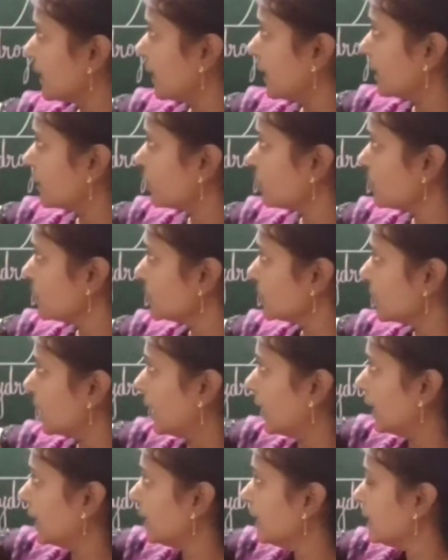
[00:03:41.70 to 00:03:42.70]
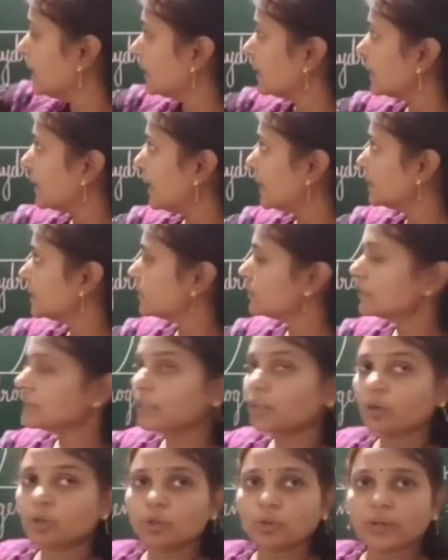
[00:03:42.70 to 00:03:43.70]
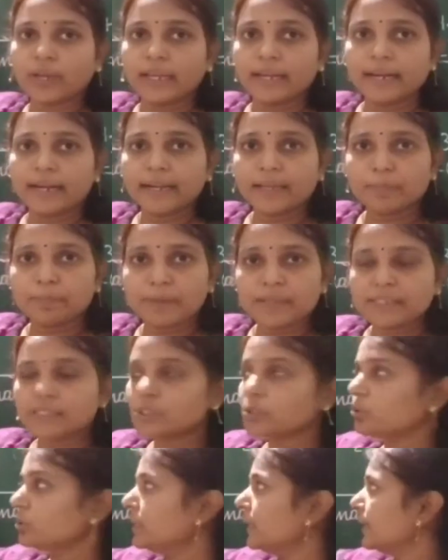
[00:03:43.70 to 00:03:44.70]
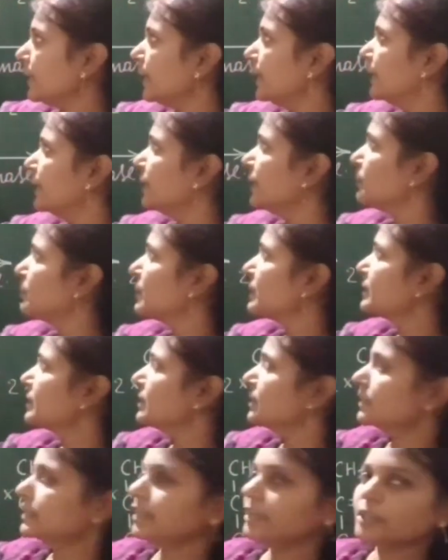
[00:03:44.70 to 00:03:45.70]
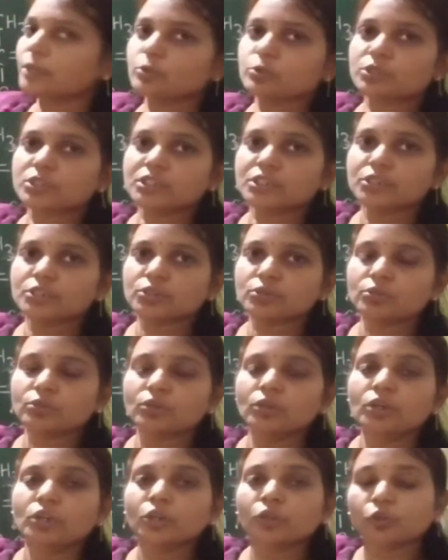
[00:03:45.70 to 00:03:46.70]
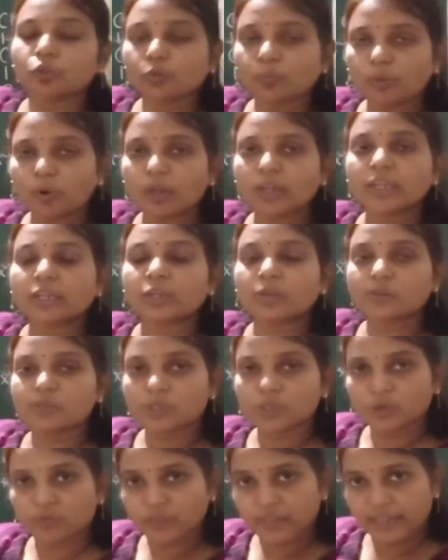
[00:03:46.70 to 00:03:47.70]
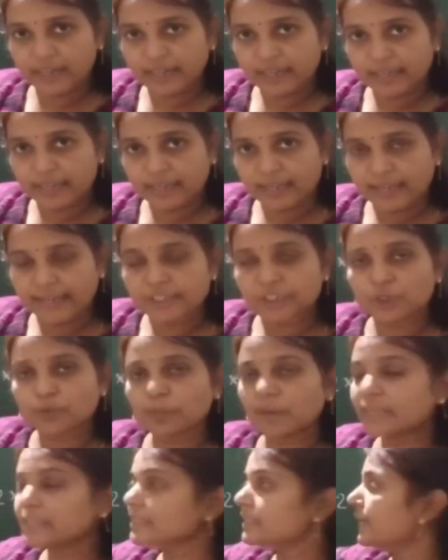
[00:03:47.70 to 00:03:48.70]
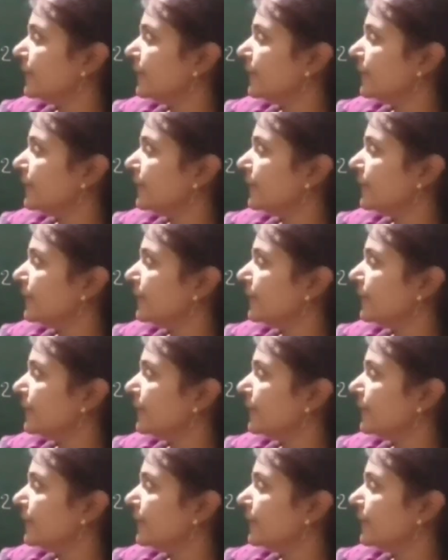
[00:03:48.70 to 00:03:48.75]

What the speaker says: electrons are transferred onto NAD+, so that NAD+ is reduced into two molecules of NADH plus